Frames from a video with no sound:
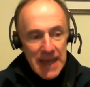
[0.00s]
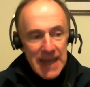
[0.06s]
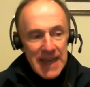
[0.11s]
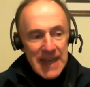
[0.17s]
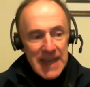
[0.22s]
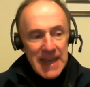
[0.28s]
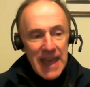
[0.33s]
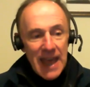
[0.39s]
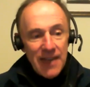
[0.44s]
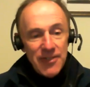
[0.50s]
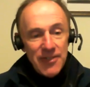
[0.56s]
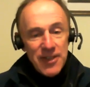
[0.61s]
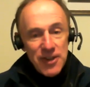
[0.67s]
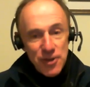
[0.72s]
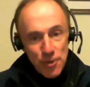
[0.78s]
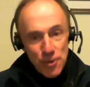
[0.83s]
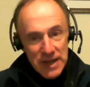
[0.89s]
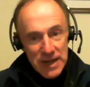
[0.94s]
He had the
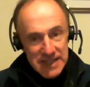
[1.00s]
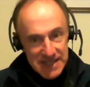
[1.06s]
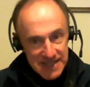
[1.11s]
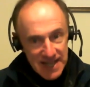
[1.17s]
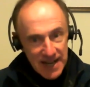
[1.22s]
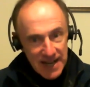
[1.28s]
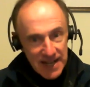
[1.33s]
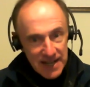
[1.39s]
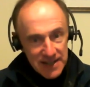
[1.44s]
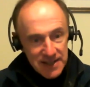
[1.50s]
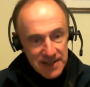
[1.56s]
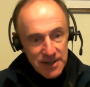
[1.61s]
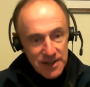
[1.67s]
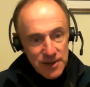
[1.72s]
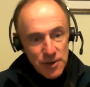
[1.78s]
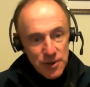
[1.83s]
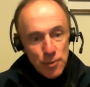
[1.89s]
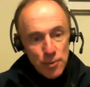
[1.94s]
US Senate,
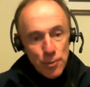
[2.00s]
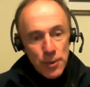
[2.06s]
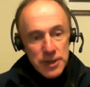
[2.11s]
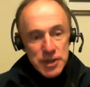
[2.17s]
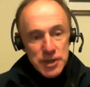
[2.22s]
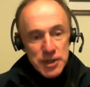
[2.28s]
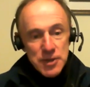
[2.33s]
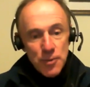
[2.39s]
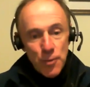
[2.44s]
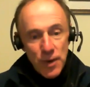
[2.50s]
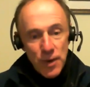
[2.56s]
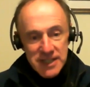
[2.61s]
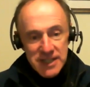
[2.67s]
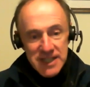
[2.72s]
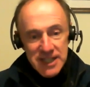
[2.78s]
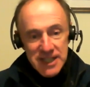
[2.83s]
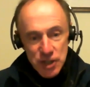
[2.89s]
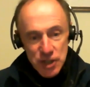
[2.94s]
which once
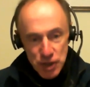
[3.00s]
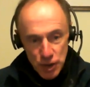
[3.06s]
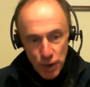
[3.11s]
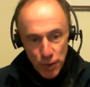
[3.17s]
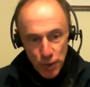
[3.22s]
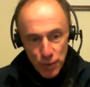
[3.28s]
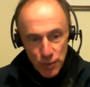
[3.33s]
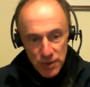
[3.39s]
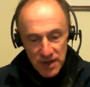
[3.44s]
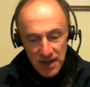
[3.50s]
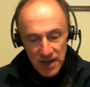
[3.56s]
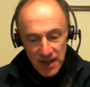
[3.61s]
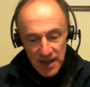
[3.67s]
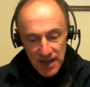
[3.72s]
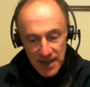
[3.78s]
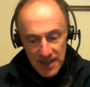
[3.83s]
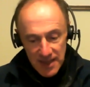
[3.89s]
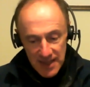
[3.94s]
he showed
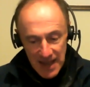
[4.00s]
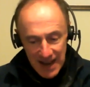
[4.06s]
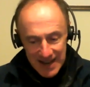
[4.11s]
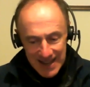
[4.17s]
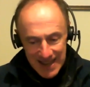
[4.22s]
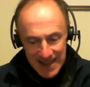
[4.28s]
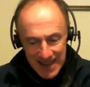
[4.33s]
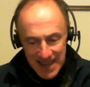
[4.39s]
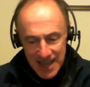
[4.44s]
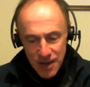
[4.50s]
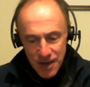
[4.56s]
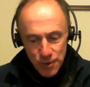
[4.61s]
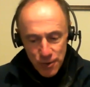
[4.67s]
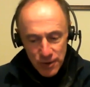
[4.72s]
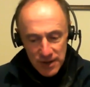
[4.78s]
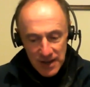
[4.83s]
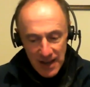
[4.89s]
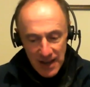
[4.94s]
that he
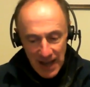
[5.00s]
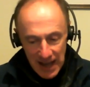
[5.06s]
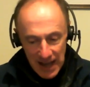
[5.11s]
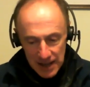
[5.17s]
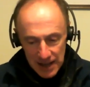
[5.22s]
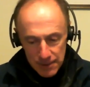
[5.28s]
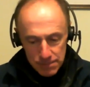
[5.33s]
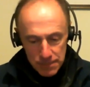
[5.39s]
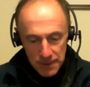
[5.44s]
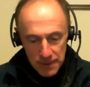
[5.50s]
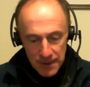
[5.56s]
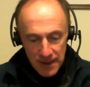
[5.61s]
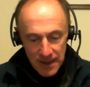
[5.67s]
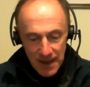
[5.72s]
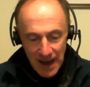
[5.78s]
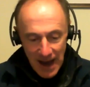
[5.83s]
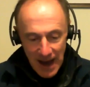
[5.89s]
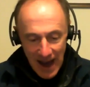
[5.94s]
could help
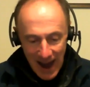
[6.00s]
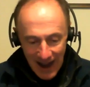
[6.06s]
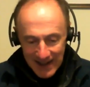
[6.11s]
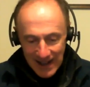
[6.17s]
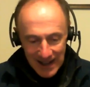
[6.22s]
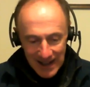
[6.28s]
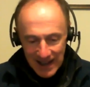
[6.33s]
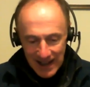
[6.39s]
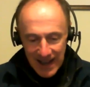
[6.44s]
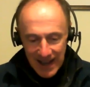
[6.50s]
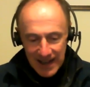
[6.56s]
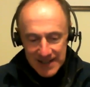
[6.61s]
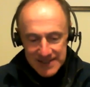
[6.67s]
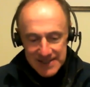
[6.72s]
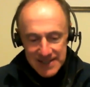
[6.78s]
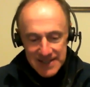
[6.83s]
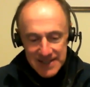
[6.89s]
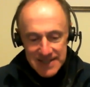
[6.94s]

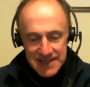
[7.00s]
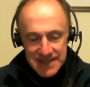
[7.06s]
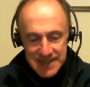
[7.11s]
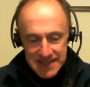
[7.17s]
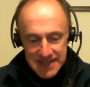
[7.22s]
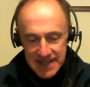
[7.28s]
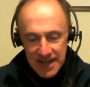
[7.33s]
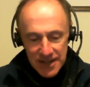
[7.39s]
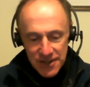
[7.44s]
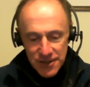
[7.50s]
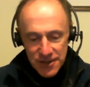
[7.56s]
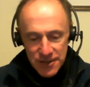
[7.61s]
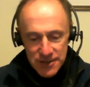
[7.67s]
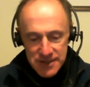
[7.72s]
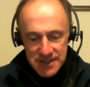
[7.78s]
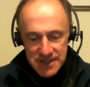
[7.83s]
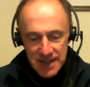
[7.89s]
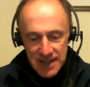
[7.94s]
unelect
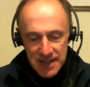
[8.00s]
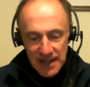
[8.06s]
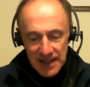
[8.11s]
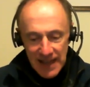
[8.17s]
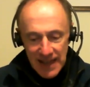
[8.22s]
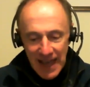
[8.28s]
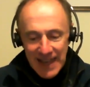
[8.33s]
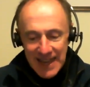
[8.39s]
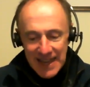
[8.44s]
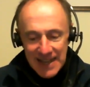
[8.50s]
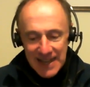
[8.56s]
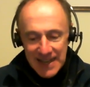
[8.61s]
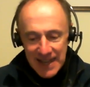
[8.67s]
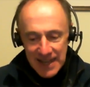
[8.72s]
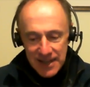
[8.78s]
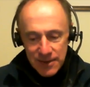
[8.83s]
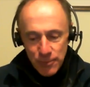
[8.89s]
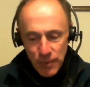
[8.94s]
senators, like he
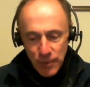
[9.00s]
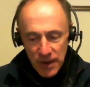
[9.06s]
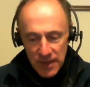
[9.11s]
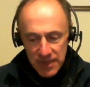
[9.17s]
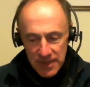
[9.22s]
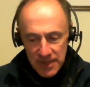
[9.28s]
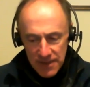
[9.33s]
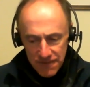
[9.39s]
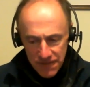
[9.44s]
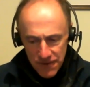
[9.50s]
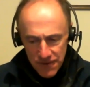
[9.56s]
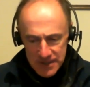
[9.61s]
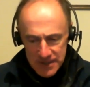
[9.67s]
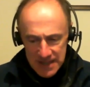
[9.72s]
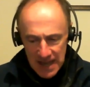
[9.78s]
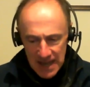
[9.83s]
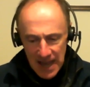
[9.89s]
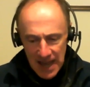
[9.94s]
did with the
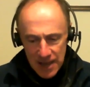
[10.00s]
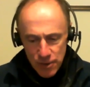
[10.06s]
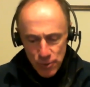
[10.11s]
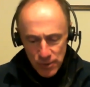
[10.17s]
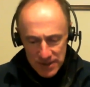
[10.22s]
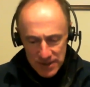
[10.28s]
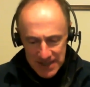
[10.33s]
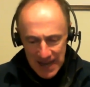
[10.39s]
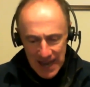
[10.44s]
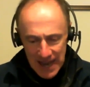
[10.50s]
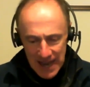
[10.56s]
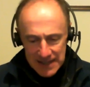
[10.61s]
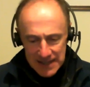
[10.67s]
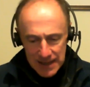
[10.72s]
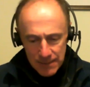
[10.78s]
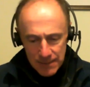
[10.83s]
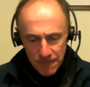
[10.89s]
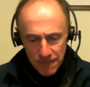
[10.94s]
first guy who attacked
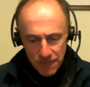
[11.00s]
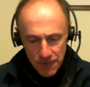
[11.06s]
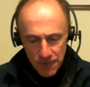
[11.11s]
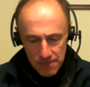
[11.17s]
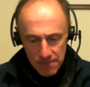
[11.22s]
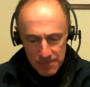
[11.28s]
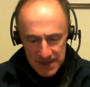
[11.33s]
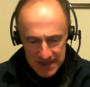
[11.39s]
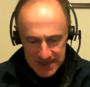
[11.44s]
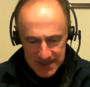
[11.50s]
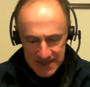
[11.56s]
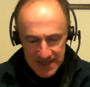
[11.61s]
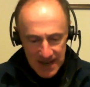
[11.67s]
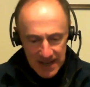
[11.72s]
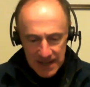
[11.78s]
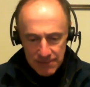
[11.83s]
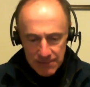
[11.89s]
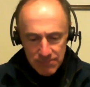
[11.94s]
him from his
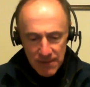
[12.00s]
Senate,